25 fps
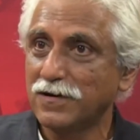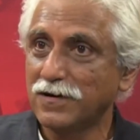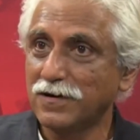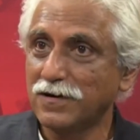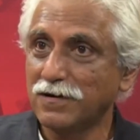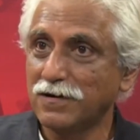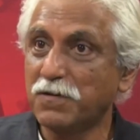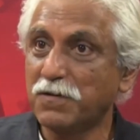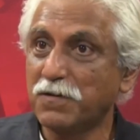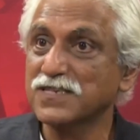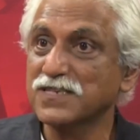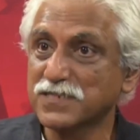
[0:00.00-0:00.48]

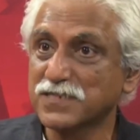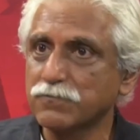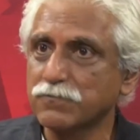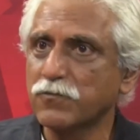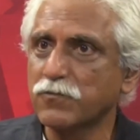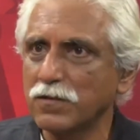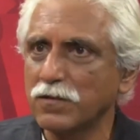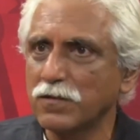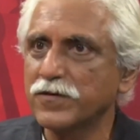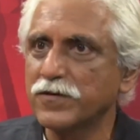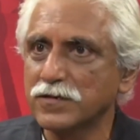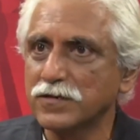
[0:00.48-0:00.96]

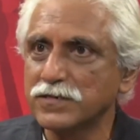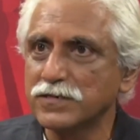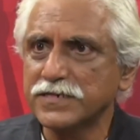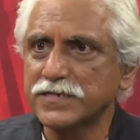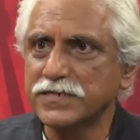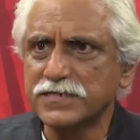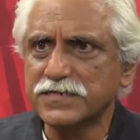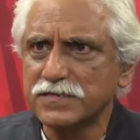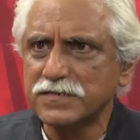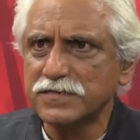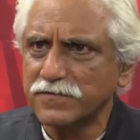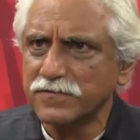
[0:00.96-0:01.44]
Basketball because
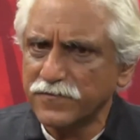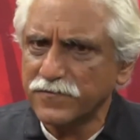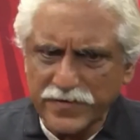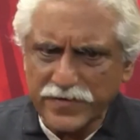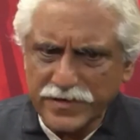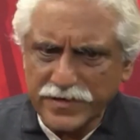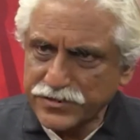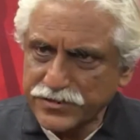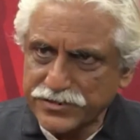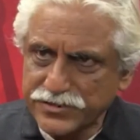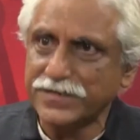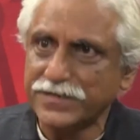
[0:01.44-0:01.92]
it's
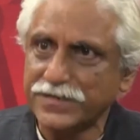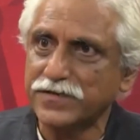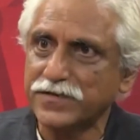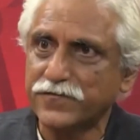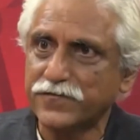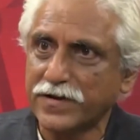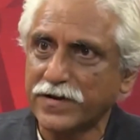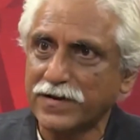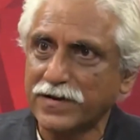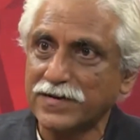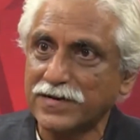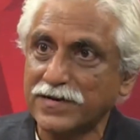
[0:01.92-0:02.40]
very gender
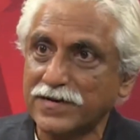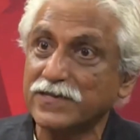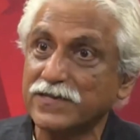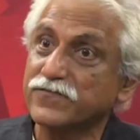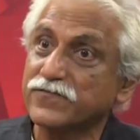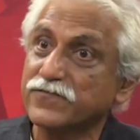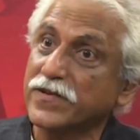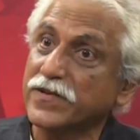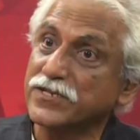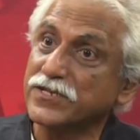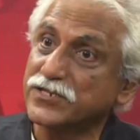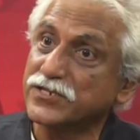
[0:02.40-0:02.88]
friendly,
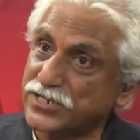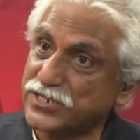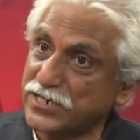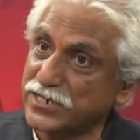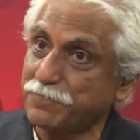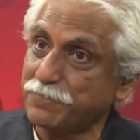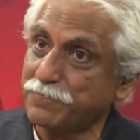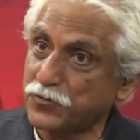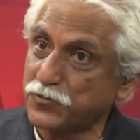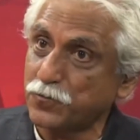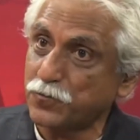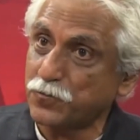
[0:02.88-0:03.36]
it's very
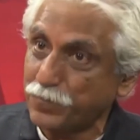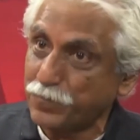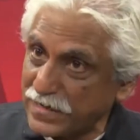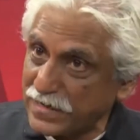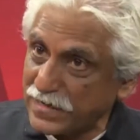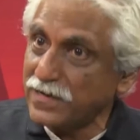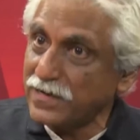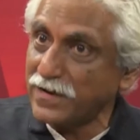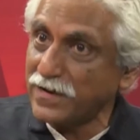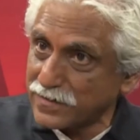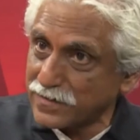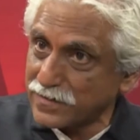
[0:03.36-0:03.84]
cheap to
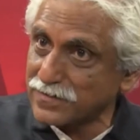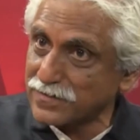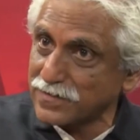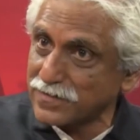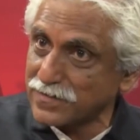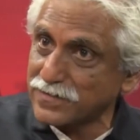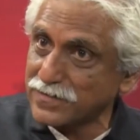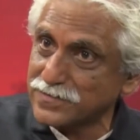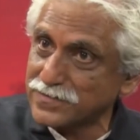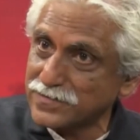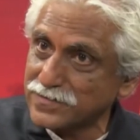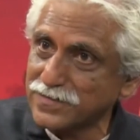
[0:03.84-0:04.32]
play at
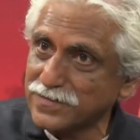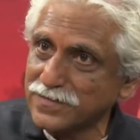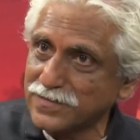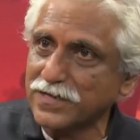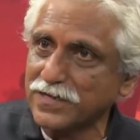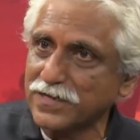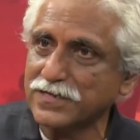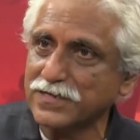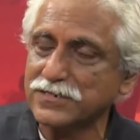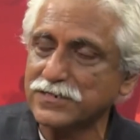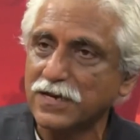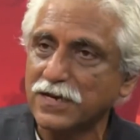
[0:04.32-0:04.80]
a
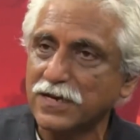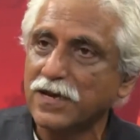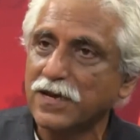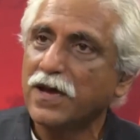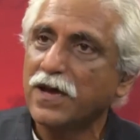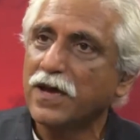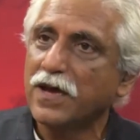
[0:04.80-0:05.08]
certain age.